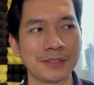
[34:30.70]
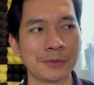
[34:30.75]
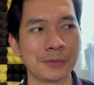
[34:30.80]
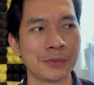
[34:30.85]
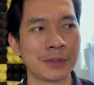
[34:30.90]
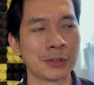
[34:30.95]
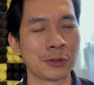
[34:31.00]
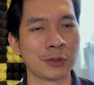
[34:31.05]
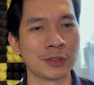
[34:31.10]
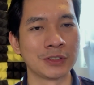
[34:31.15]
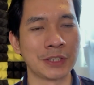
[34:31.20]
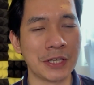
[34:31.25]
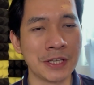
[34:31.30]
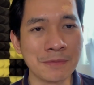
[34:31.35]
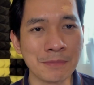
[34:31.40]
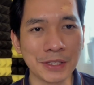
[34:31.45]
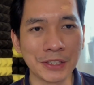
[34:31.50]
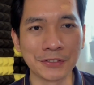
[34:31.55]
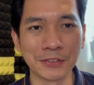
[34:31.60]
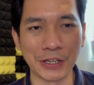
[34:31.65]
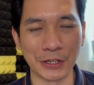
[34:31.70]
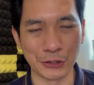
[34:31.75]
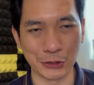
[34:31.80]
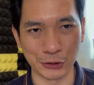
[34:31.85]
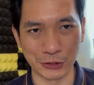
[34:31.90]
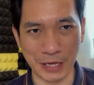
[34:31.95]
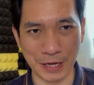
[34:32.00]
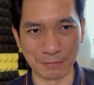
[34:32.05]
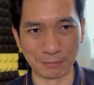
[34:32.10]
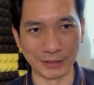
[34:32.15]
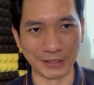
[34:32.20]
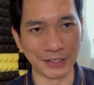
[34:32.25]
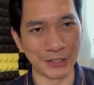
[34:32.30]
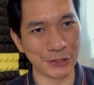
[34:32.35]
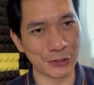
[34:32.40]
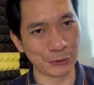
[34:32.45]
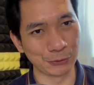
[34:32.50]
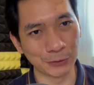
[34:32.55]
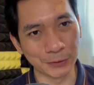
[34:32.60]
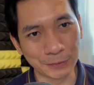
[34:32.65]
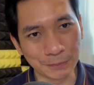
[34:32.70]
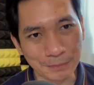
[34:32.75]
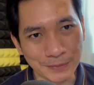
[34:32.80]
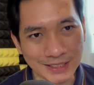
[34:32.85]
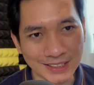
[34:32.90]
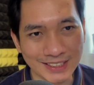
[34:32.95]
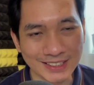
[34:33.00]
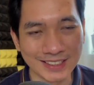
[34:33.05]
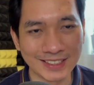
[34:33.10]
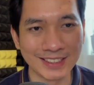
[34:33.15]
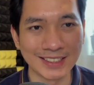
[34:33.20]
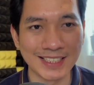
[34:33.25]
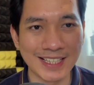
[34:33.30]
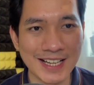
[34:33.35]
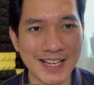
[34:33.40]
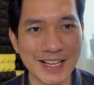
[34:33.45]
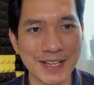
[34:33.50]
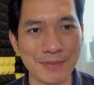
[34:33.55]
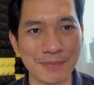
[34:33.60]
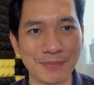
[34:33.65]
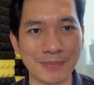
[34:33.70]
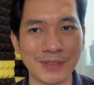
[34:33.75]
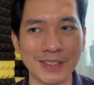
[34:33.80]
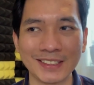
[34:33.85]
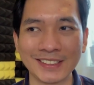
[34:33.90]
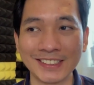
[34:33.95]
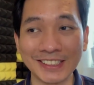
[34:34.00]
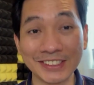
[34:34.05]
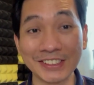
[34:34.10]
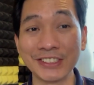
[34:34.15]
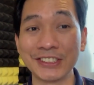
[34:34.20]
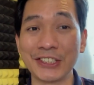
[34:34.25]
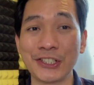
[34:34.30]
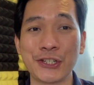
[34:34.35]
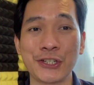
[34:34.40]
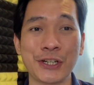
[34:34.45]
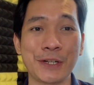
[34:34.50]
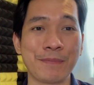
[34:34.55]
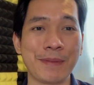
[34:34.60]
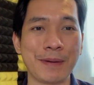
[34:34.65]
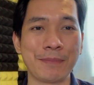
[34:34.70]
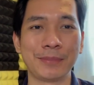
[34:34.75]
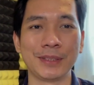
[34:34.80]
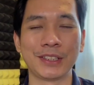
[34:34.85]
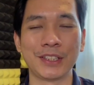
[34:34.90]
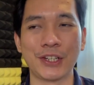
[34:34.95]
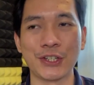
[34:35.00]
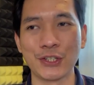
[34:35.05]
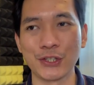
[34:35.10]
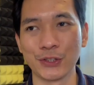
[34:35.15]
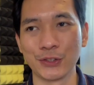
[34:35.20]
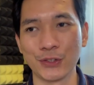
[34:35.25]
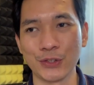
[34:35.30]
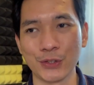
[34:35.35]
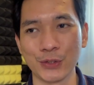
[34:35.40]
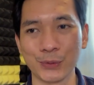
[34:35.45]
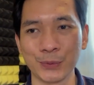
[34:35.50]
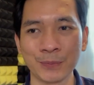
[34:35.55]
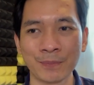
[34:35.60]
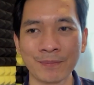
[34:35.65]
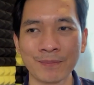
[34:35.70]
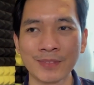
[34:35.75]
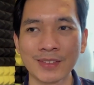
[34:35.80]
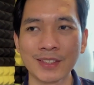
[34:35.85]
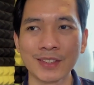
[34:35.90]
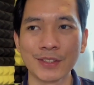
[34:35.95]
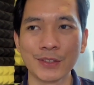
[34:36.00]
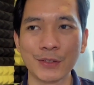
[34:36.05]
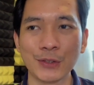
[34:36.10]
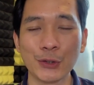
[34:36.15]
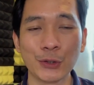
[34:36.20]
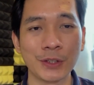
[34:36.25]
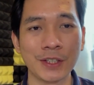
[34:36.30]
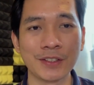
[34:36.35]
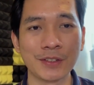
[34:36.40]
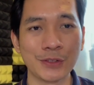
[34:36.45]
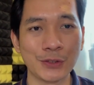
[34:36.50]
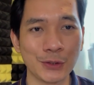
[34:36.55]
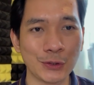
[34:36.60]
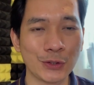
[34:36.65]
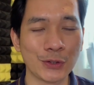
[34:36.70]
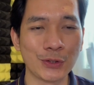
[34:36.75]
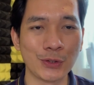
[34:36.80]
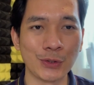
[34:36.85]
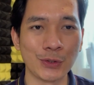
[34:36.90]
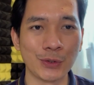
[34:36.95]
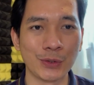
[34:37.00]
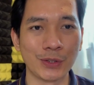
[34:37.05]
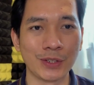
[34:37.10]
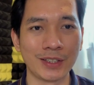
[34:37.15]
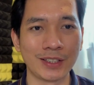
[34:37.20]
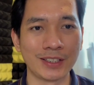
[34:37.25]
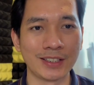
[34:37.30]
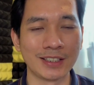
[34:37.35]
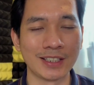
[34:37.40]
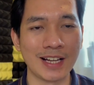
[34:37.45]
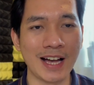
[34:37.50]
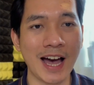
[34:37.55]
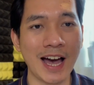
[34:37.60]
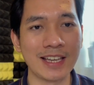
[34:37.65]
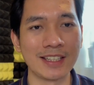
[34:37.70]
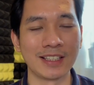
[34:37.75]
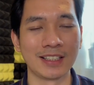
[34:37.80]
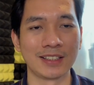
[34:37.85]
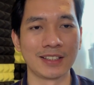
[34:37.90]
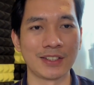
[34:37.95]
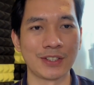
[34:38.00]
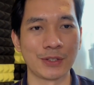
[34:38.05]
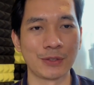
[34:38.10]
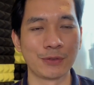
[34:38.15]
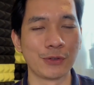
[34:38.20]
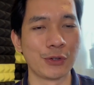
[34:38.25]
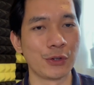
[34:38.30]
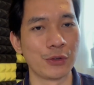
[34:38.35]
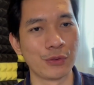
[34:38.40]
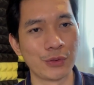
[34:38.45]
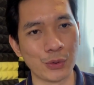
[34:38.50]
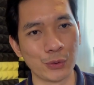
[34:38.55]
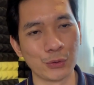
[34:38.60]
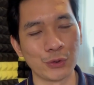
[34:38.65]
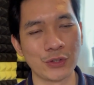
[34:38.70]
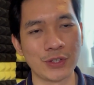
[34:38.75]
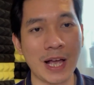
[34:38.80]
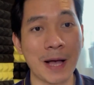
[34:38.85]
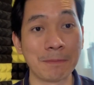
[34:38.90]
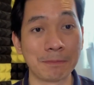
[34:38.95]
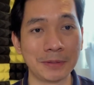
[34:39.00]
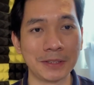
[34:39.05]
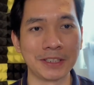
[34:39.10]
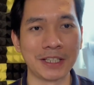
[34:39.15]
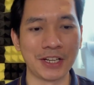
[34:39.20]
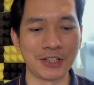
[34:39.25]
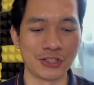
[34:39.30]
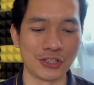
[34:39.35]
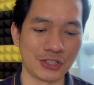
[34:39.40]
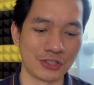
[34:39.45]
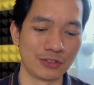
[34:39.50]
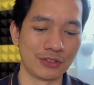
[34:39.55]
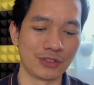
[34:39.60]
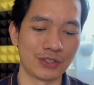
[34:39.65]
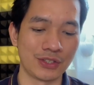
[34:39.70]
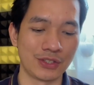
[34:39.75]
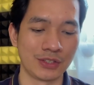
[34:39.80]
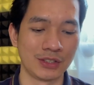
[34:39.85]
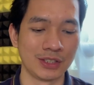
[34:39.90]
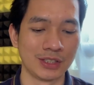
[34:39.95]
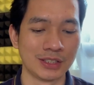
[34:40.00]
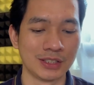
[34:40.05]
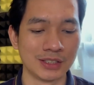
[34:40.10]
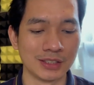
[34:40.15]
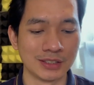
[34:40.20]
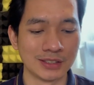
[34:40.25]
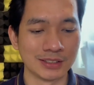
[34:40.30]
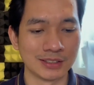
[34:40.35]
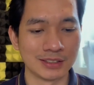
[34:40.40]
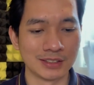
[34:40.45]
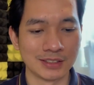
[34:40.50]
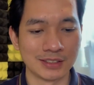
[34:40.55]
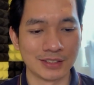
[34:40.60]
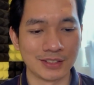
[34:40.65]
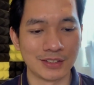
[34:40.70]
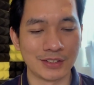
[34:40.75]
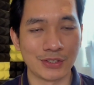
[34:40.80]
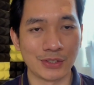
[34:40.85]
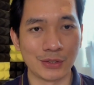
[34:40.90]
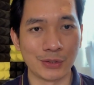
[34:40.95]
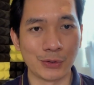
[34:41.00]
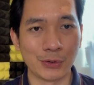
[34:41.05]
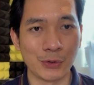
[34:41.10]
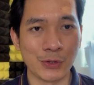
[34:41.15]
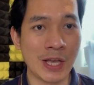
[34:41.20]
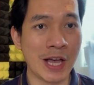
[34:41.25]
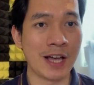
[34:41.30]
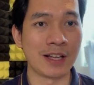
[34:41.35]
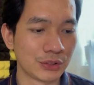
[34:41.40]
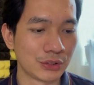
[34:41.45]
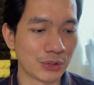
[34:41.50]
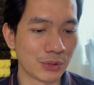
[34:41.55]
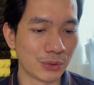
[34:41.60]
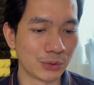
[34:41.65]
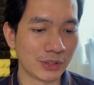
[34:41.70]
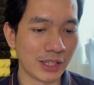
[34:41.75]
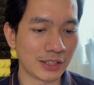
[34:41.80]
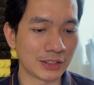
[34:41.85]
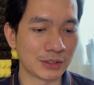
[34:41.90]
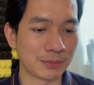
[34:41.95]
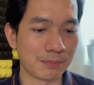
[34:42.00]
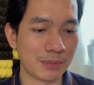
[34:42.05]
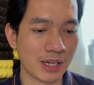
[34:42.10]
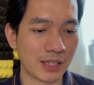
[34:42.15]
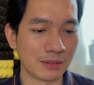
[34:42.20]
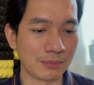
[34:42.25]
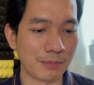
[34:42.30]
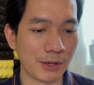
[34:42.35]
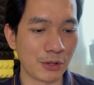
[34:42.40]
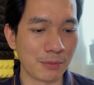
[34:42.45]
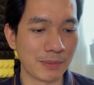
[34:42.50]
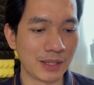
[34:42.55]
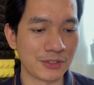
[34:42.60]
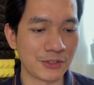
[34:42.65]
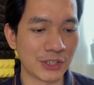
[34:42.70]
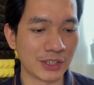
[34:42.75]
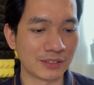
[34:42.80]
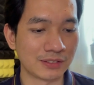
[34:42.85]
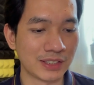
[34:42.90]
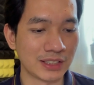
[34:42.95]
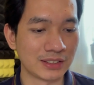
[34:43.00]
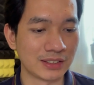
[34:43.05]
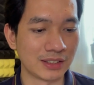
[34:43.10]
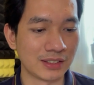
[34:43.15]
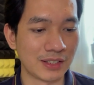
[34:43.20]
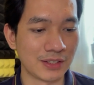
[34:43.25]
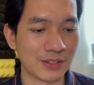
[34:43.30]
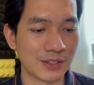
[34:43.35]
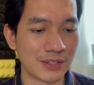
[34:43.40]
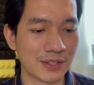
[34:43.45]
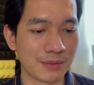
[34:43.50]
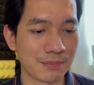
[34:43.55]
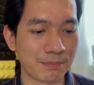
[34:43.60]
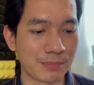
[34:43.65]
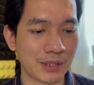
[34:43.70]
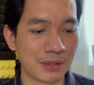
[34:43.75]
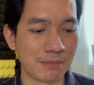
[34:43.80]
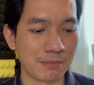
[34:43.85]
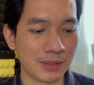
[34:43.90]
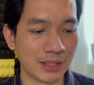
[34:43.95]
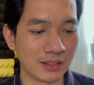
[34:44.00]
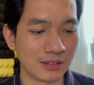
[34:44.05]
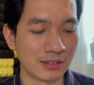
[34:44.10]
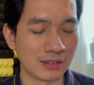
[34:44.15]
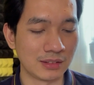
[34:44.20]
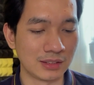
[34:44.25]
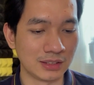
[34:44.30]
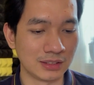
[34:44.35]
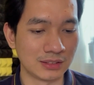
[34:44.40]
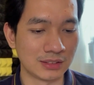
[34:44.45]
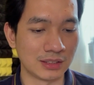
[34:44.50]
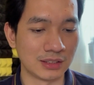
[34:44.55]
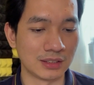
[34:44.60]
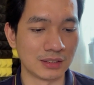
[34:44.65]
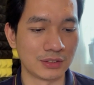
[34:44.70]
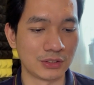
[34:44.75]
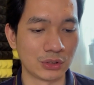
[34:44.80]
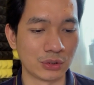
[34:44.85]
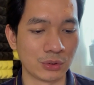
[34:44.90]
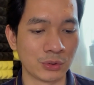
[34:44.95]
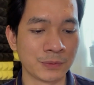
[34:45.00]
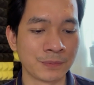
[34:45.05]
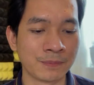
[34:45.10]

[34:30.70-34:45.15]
what it goes immigration application will be citizenship application. So you can use your IELTS for those applications. So yeah, so next part, biometric residence permit details.